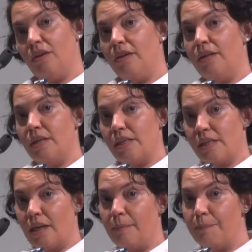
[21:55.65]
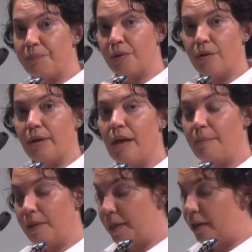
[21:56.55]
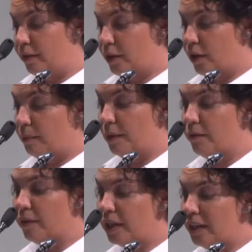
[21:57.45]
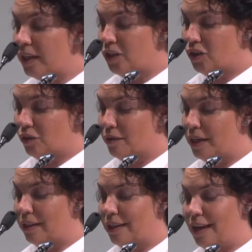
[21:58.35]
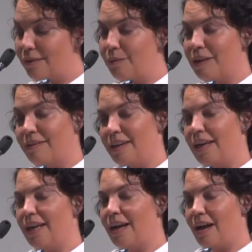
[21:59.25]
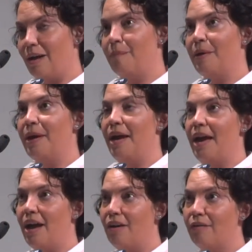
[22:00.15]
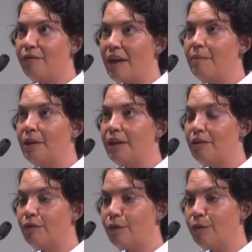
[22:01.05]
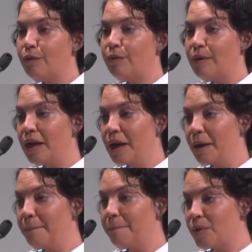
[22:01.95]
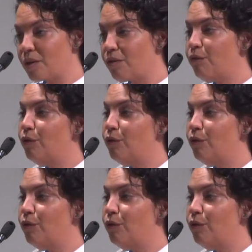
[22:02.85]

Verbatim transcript: on just um, you know a couple of minutes ago, but really ensuring that we're setting up our families for um, you know for